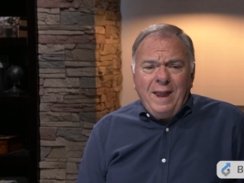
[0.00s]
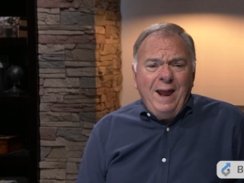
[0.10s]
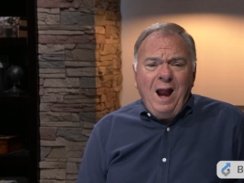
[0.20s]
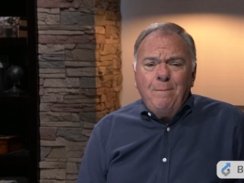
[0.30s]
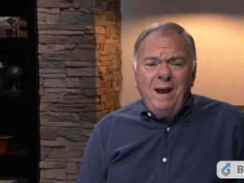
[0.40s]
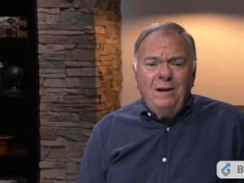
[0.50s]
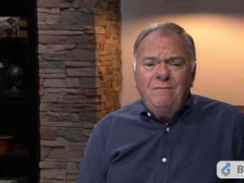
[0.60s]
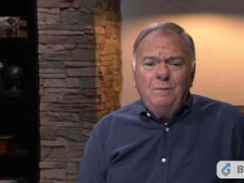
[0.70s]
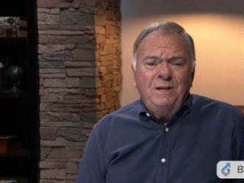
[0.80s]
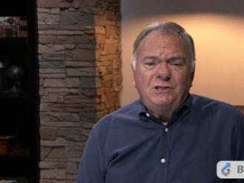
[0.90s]
And I may
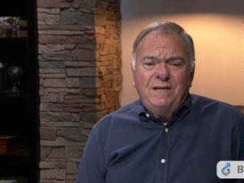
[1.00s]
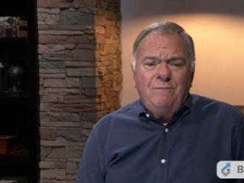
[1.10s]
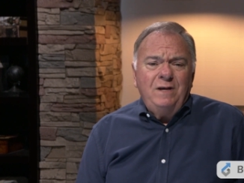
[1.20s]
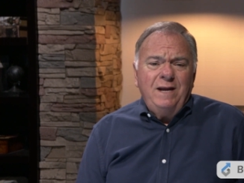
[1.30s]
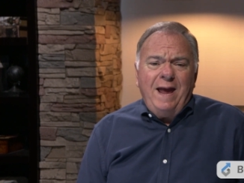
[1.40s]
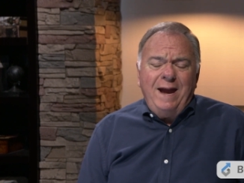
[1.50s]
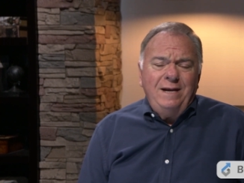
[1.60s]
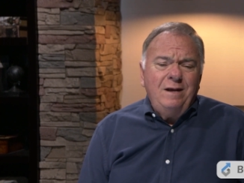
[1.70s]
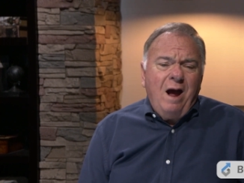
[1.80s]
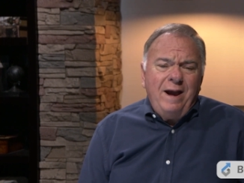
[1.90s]
live to be 70,
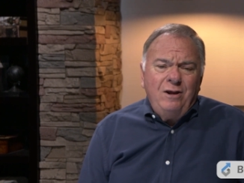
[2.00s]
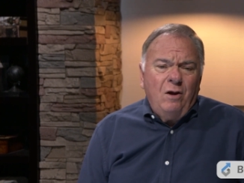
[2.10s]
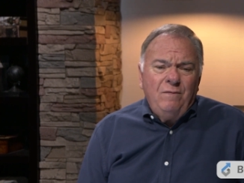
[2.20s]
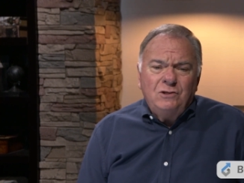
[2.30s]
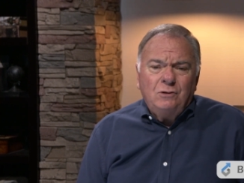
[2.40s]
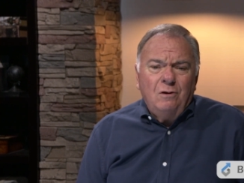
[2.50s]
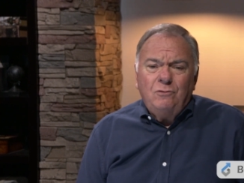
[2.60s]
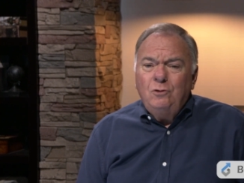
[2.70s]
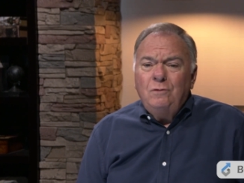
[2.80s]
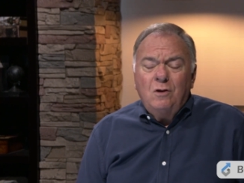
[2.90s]
80, 90 on this earth.
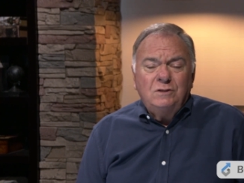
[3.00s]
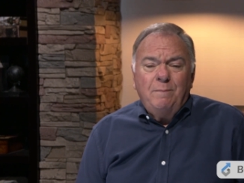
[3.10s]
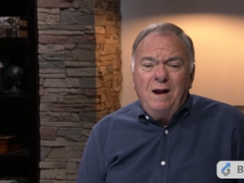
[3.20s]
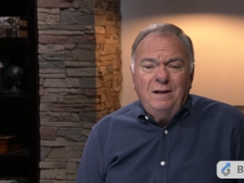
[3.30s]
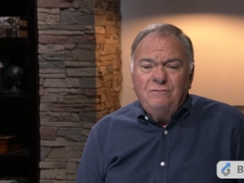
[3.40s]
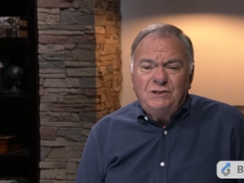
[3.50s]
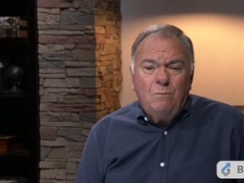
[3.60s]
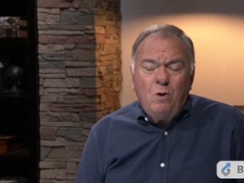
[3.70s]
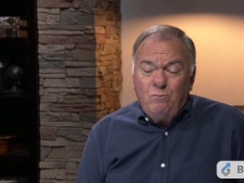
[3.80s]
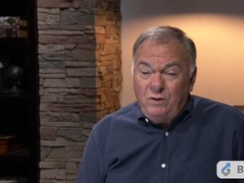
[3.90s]
Who knows? I might live
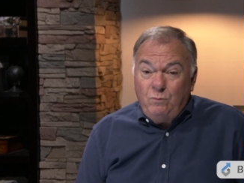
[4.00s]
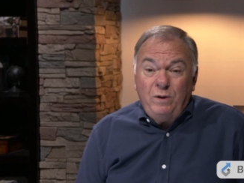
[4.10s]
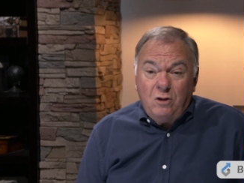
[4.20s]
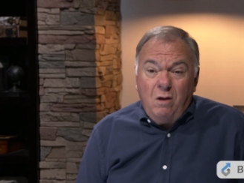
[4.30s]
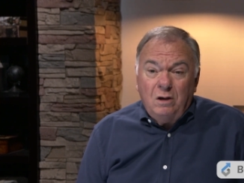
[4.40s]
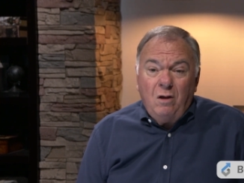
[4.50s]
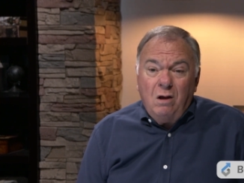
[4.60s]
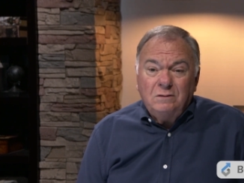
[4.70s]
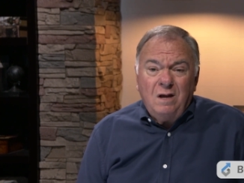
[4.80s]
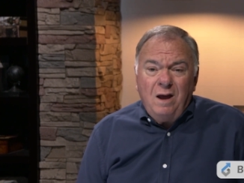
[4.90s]
somewhat what we call a
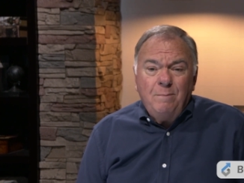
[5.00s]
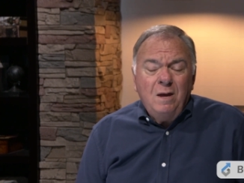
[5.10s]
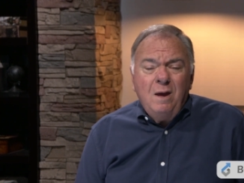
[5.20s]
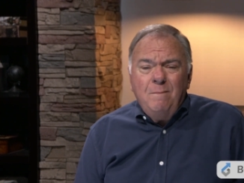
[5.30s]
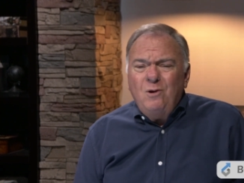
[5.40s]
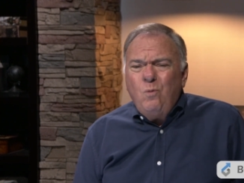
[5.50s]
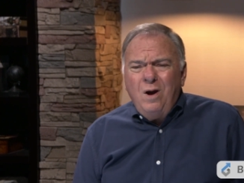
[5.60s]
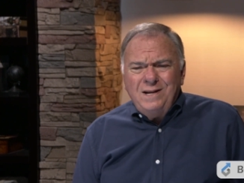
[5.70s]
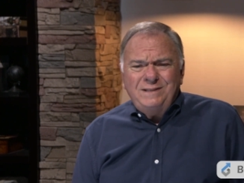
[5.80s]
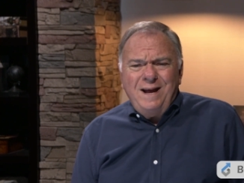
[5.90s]
long time. But
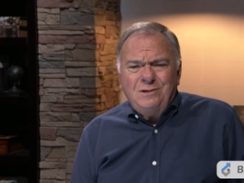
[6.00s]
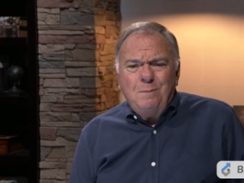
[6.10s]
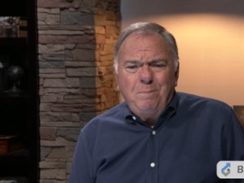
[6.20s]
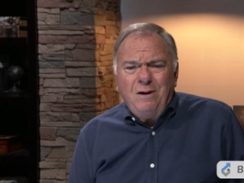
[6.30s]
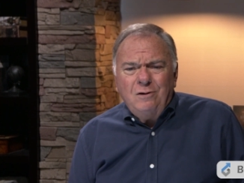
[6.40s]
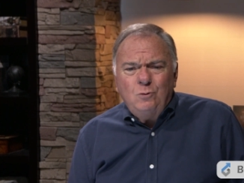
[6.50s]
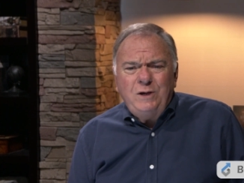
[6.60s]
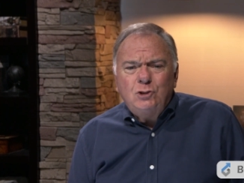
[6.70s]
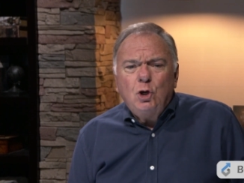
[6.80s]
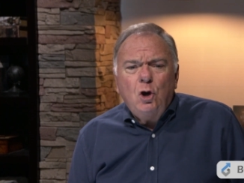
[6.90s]
what is that compared to
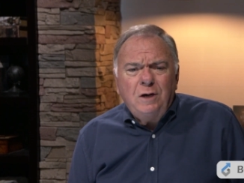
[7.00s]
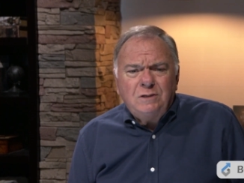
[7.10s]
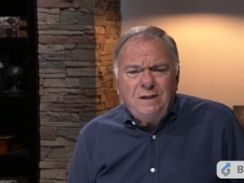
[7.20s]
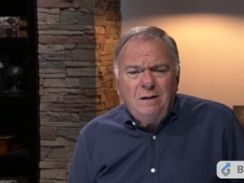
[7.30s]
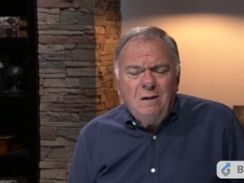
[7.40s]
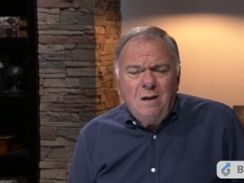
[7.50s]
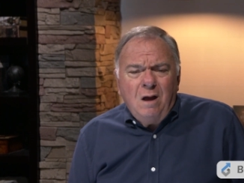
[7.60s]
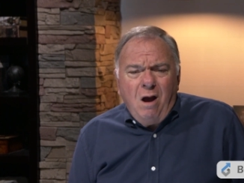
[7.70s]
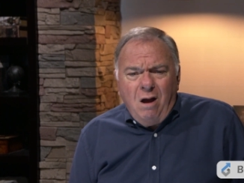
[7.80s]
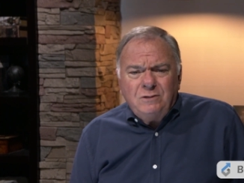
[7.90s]
eternity?
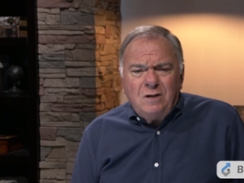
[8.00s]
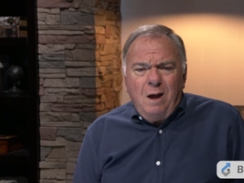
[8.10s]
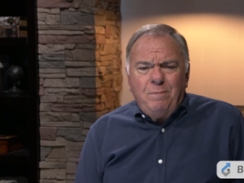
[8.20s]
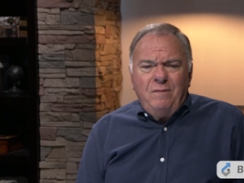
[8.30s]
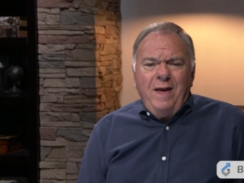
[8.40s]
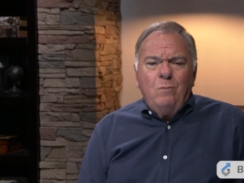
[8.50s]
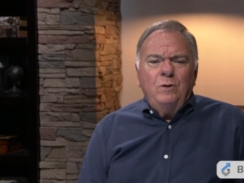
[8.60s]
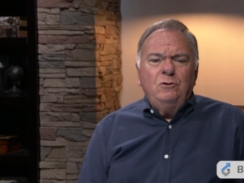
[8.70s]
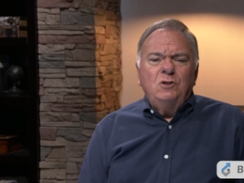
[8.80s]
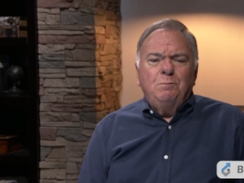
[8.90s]
On top of that,
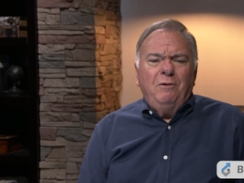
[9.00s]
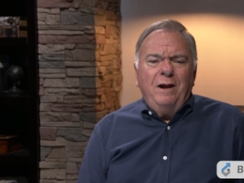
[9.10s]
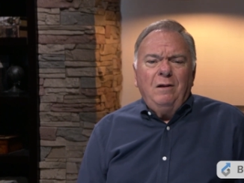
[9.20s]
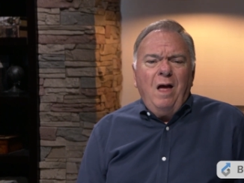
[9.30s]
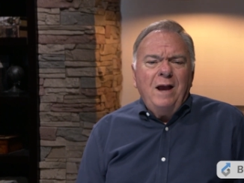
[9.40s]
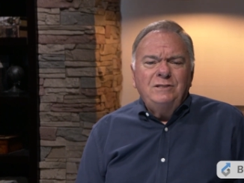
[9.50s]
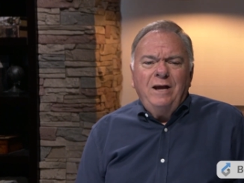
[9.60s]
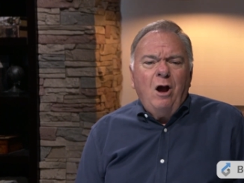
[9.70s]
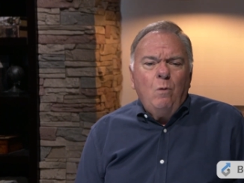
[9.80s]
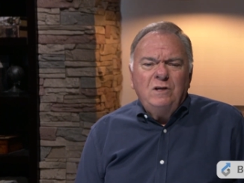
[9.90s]
when you spread lies, they
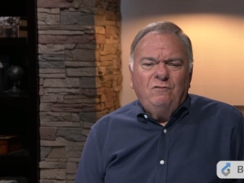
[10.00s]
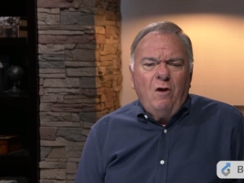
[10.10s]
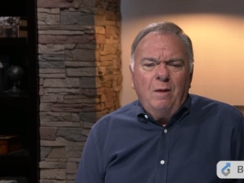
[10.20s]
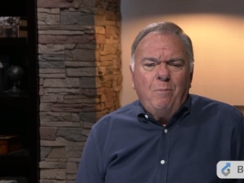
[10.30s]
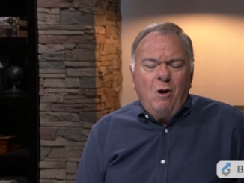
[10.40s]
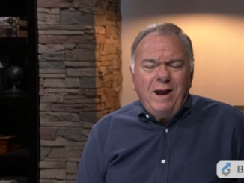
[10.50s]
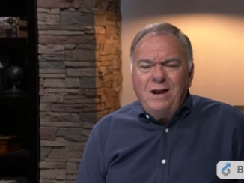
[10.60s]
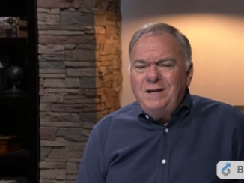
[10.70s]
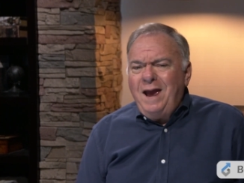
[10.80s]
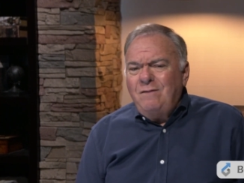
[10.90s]
always fall apart,
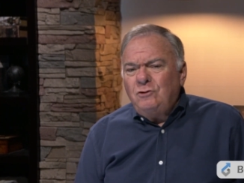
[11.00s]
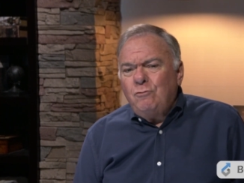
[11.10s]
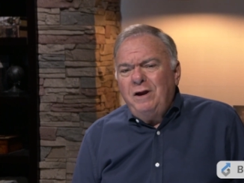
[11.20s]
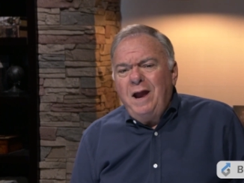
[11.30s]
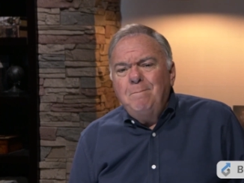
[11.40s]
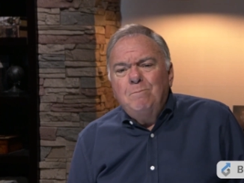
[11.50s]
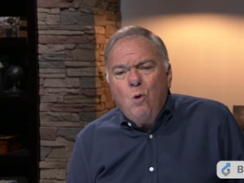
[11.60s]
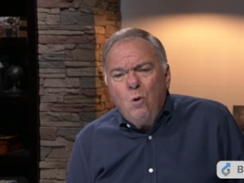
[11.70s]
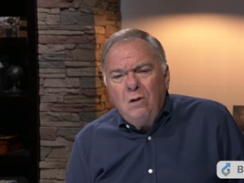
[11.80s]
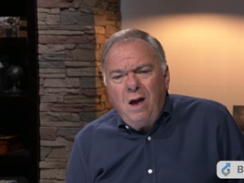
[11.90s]
and you have to create
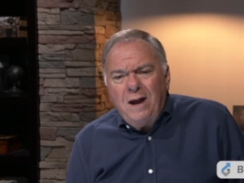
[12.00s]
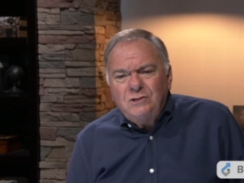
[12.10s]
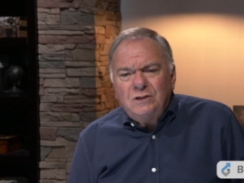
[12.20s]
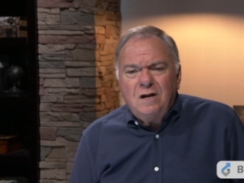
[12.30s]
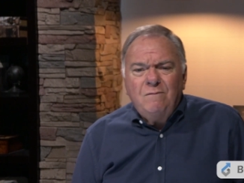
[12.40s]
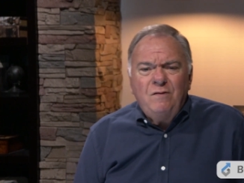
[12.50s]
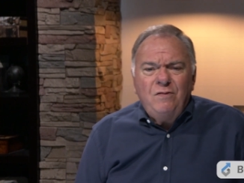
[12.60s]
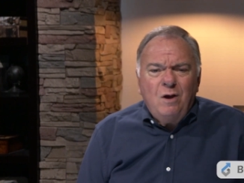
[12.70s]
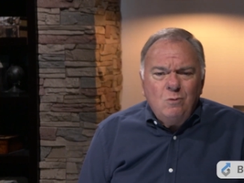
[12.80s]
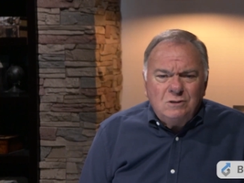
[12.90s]
more lies to cover
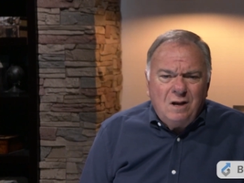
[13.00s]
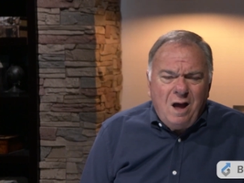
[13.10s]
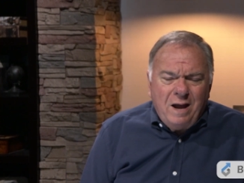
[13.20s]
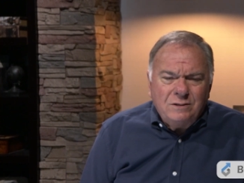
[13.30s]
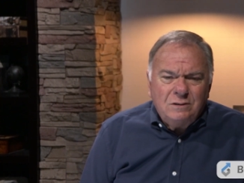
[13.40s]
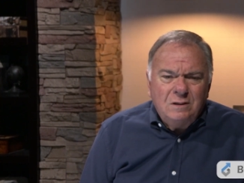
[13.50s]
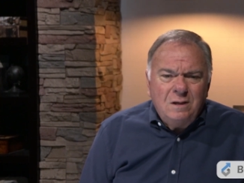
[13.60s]
those lies.